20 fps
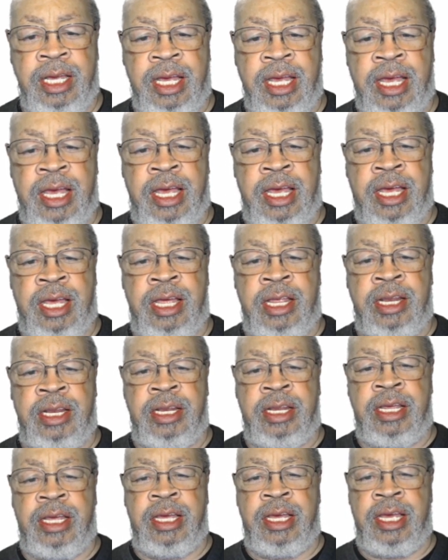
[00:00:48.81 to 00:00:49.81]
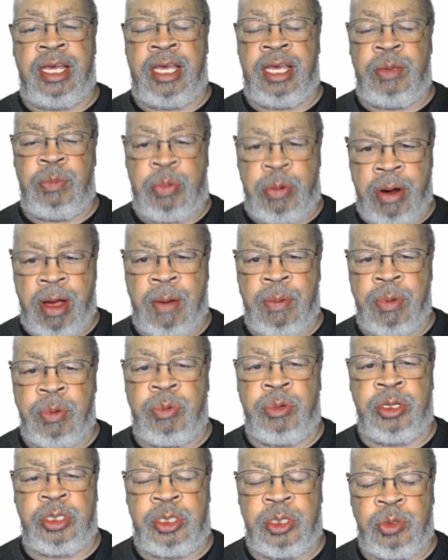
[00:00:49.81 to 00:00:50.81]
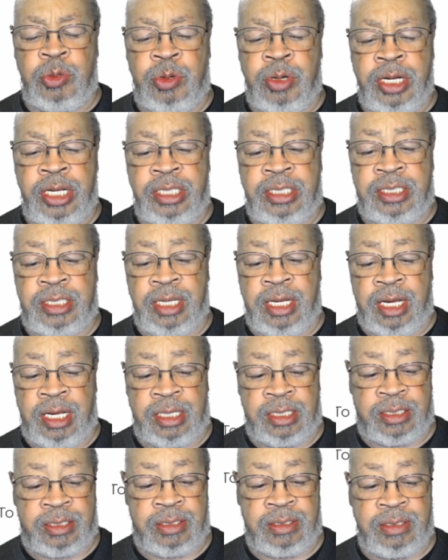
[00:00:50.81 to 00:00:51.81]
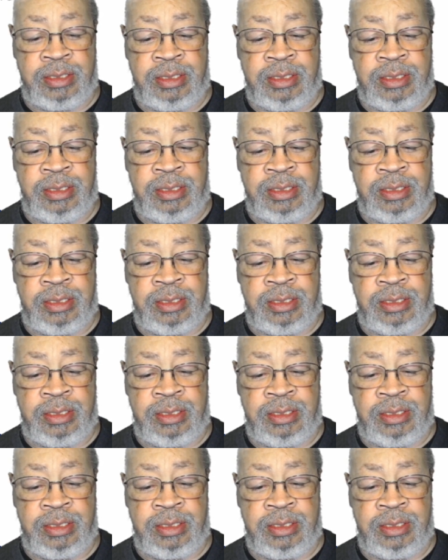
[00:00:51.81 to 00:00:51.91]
and he probably will do what he says.